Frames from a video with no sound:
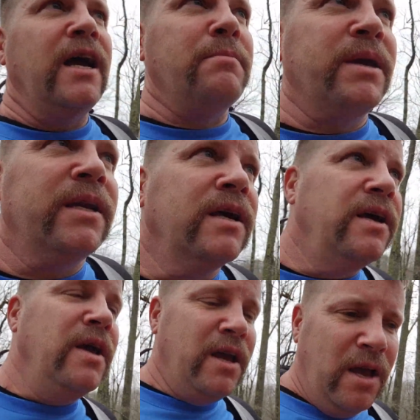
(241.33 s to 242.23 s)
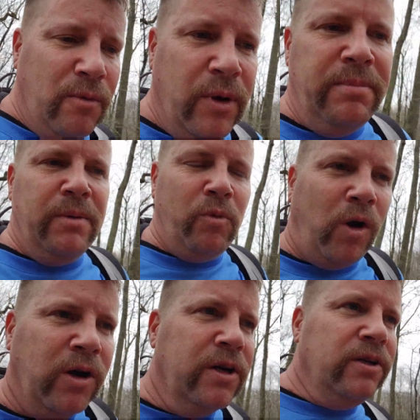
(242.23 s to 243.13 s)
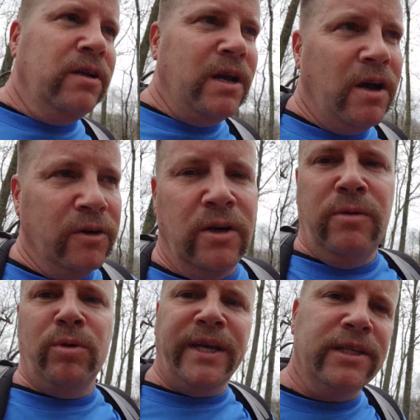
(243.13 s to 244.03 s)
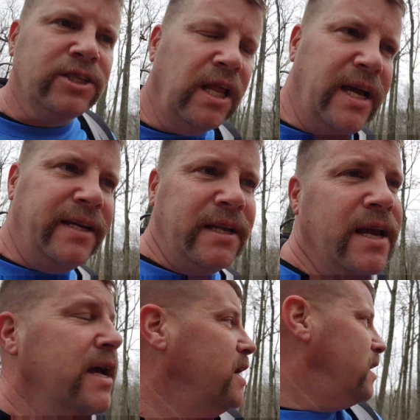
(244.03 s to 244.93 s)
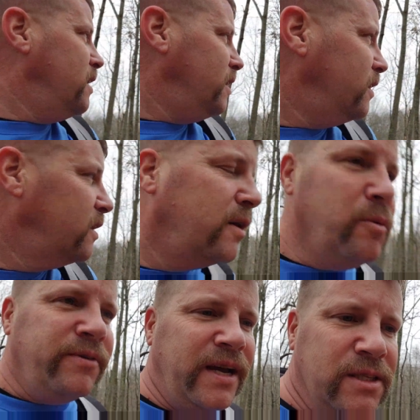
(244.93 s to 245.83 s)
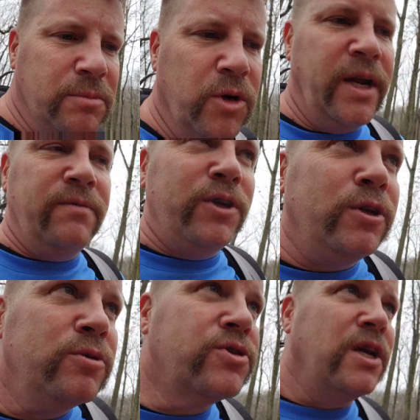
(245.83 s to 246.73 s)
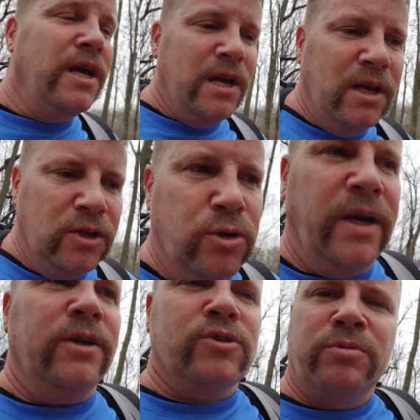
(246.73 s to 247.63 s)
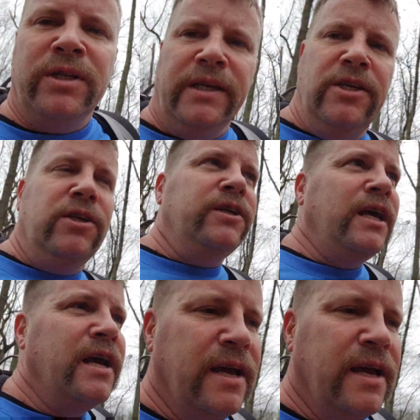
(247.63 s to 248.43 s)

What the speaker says: I mean, we've been walking on a ridge line. We've had some great views. The trail's really good.